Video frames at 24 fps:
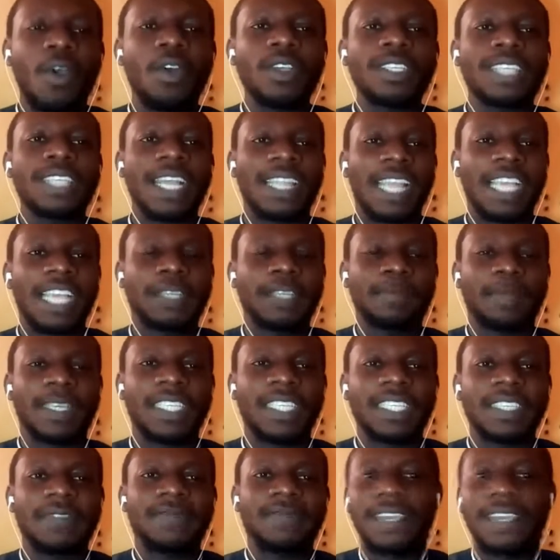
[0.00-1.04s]
that are
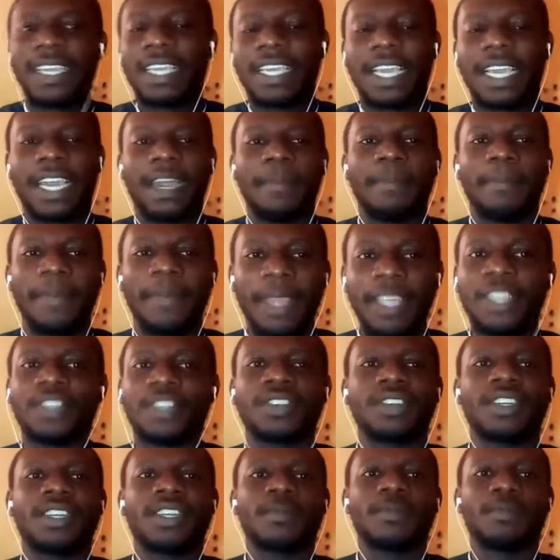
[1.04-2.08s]
specific,
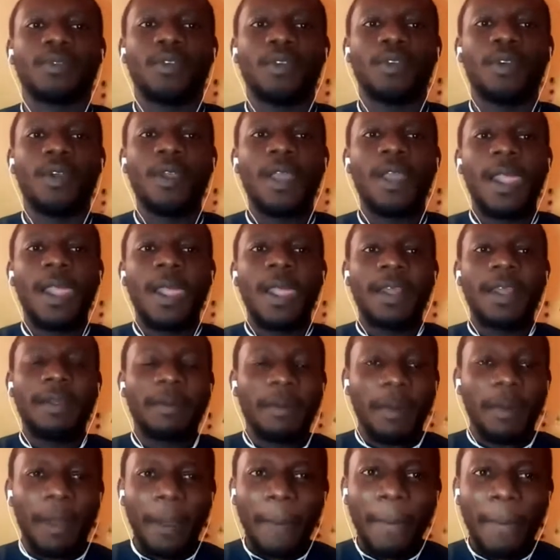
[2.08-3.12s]
measurable,
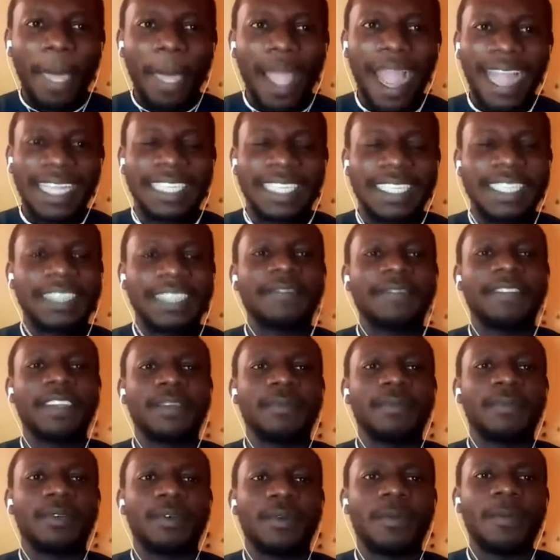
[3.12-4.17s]

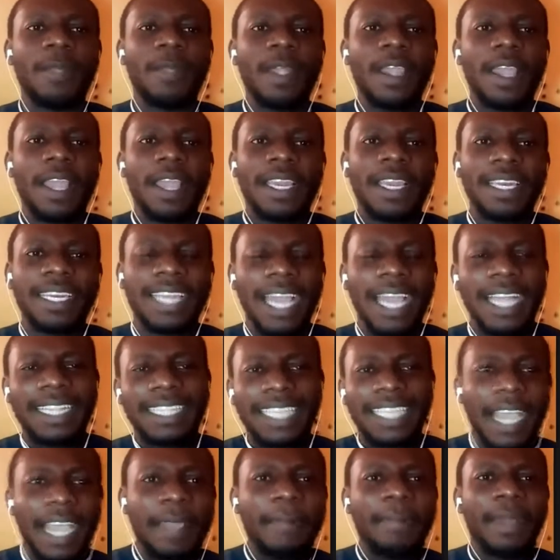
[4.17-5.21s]
achievable, they are
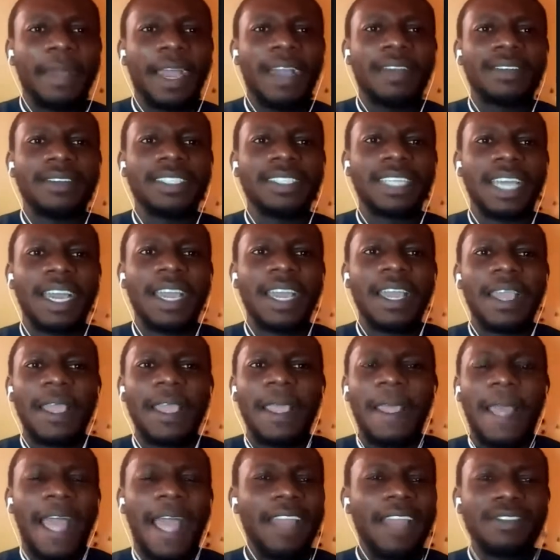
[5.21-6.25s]
time bound,
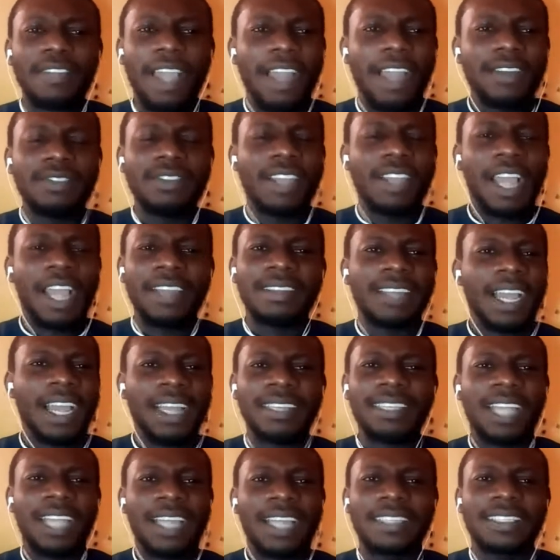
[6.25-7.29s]

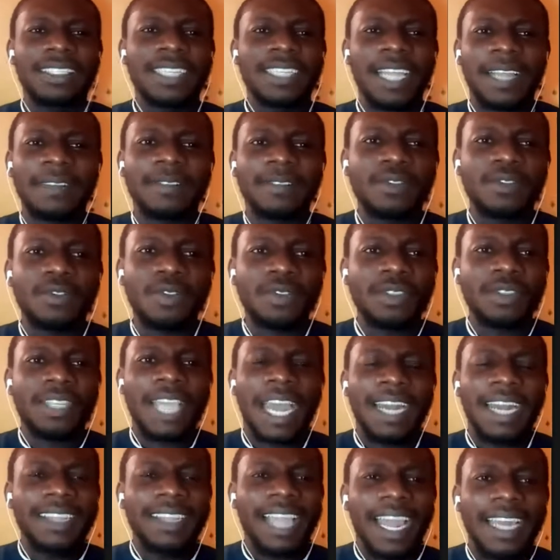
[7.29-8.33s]
and they
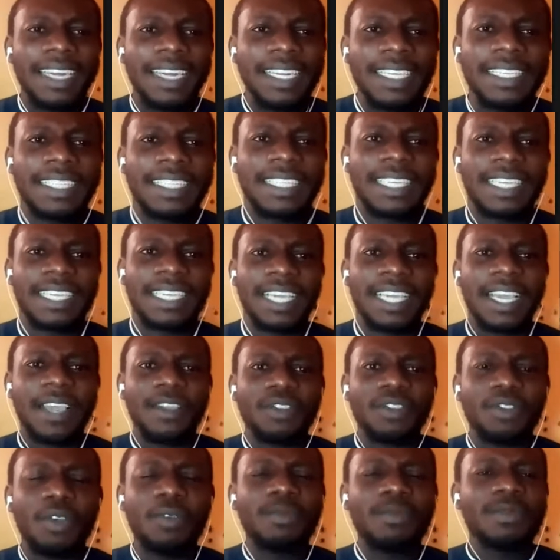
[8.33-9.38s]
are realistic.
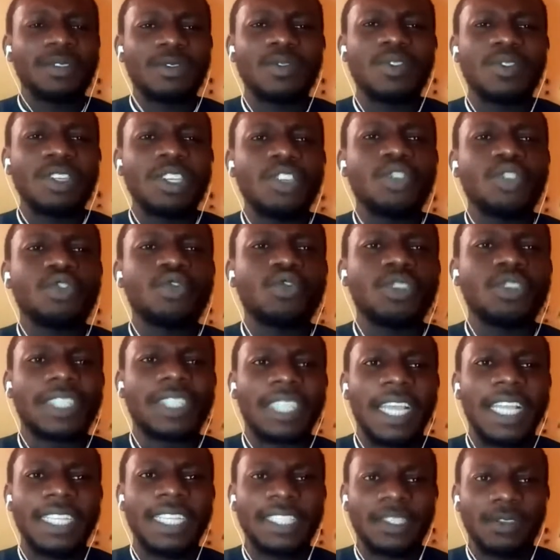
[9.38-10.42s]
So you need to
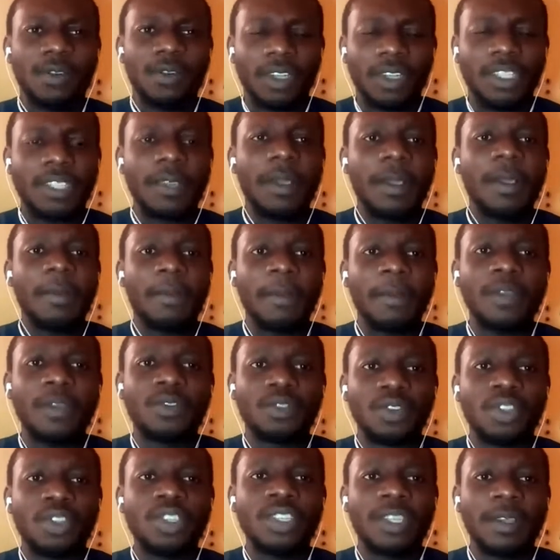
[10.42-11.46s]
set
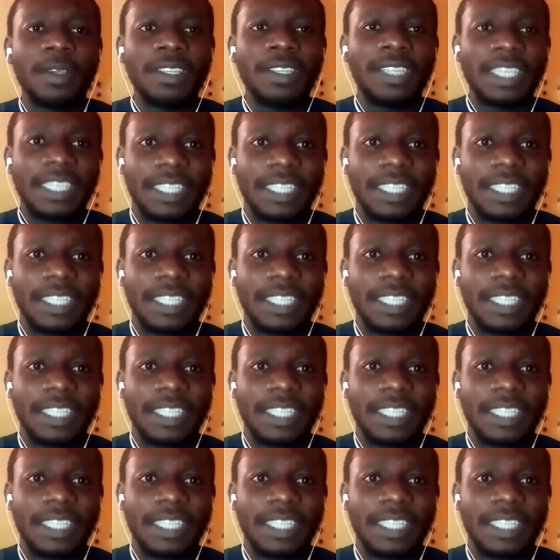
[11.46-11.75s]
you need the